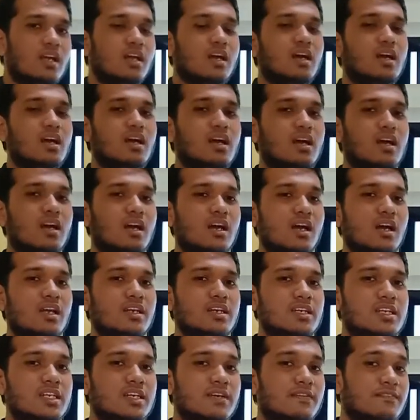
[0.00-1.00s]

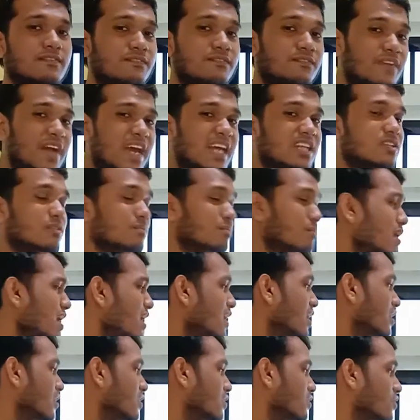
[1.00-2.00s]
the Fat
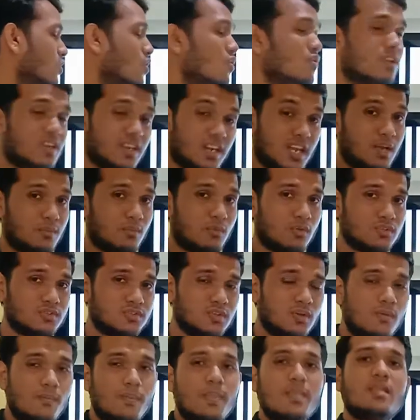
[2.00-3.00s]
Man, code name
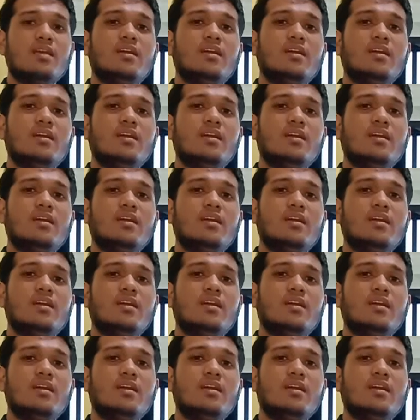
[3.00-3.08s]
also,